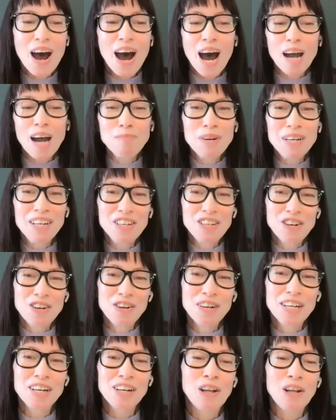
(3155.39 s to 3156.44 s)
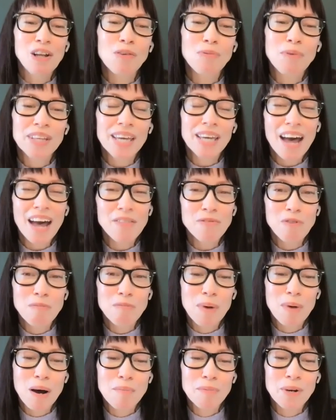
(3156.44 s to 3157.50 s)
I'm Whitney Sheridan, along with Catherine
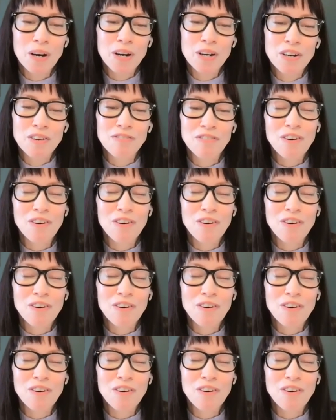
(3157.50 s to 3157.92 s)
Baumgardner,